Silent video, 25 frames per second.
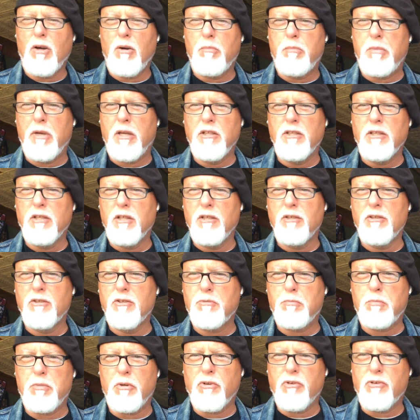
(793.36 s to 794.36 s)

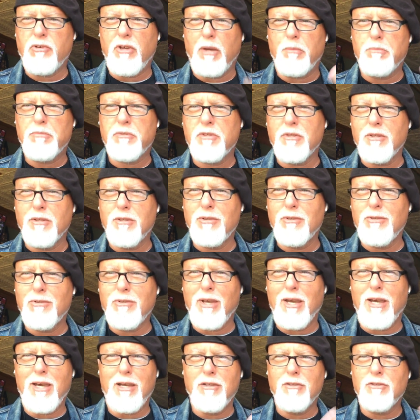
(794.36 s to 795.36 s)
opinions, perceptions,
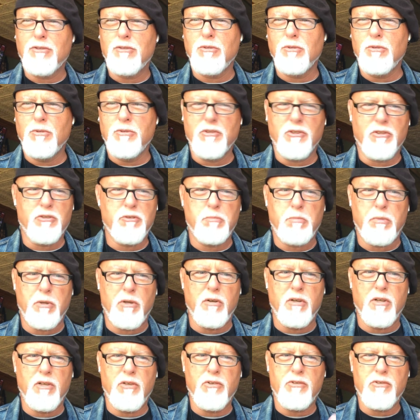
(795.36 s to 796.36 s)
attitudes,
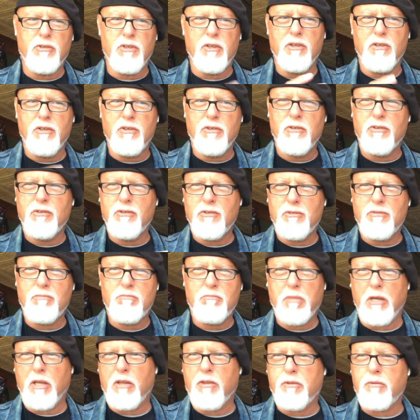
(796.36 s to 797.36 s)
experiences?
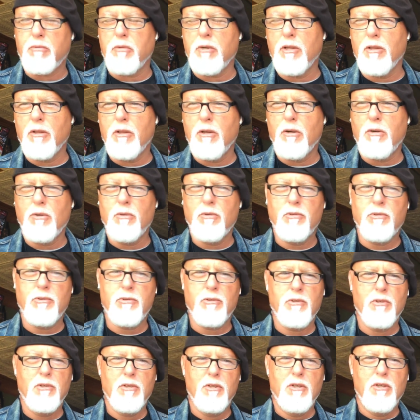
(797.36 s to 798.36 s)
Pick 3 of
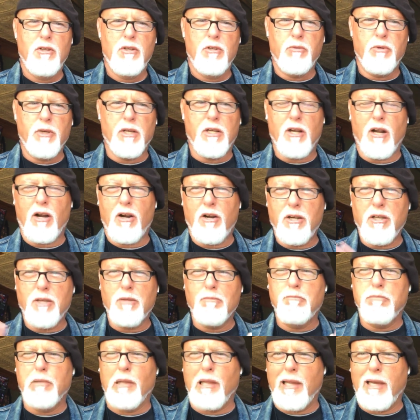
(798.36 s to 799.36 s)
those
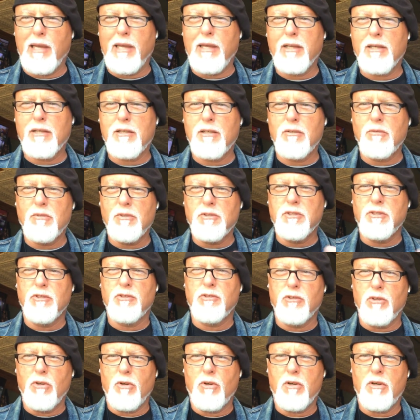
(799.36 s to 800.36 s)
regarding blank, which
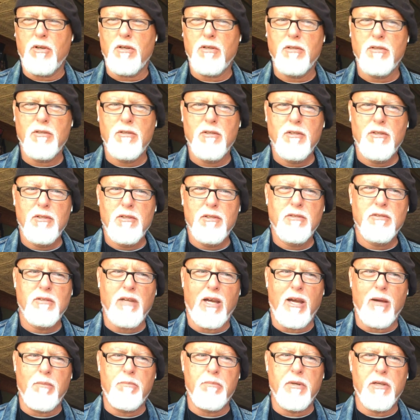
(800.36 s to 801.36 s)
is your
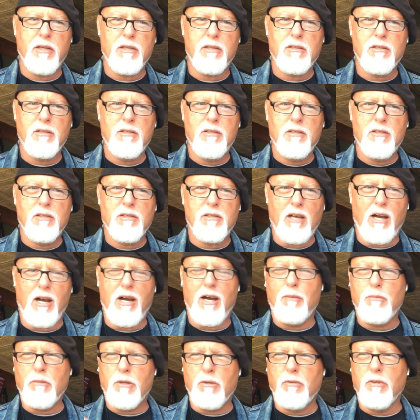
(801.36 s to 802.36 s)
topic,
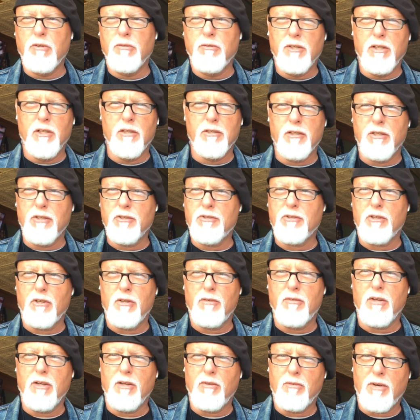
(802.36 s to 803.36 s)
comma, revealed in a
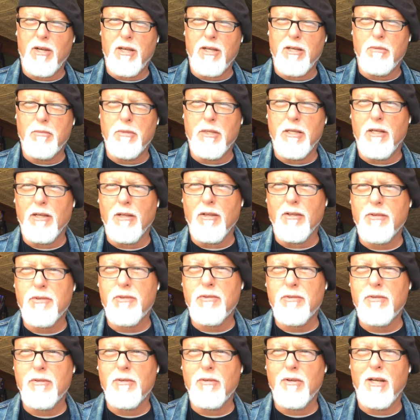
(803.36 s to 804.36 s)
survey of random
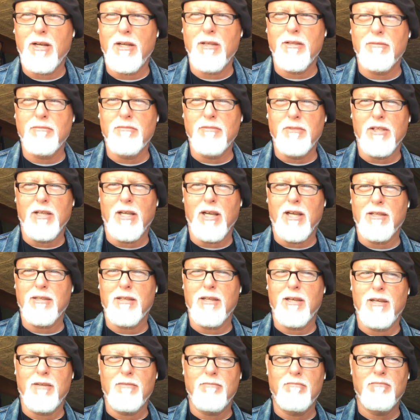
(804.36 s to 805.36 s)
adults, right? You got
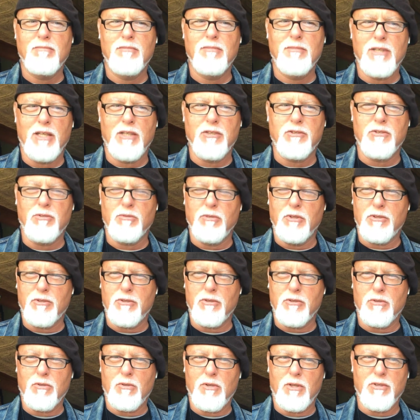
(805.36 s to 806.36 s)
that? That's your
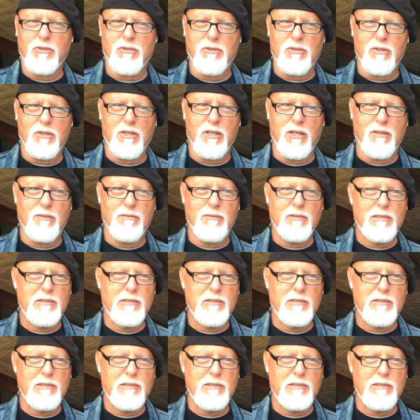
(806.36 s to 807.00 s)
research question, okay?